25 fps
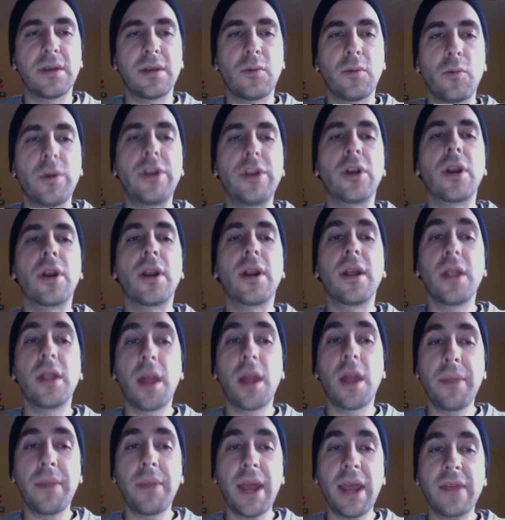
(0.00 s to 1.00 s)
When you're an
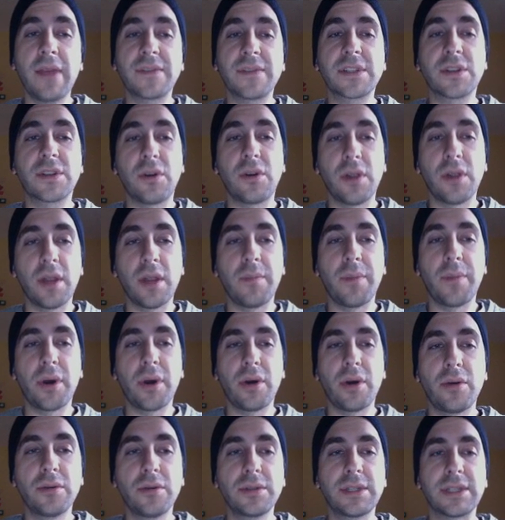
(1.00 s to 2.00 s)
alumni of Skull and
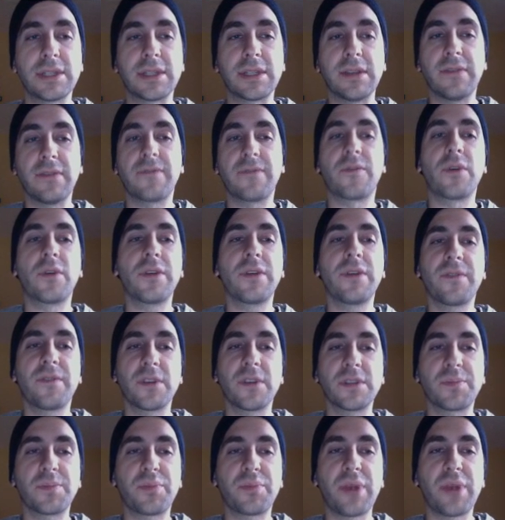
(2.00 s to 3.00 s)
Bones, as the
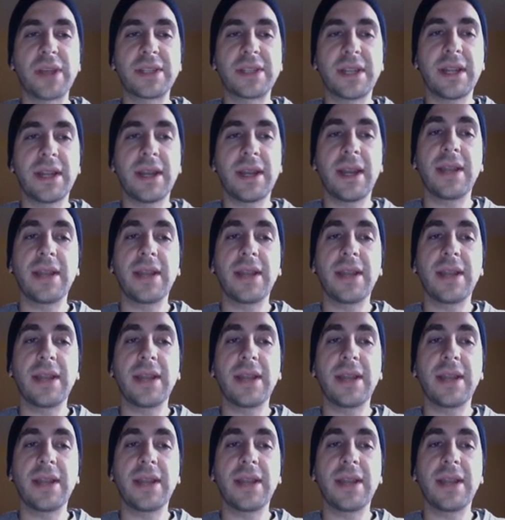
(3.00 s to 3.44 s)
41st president and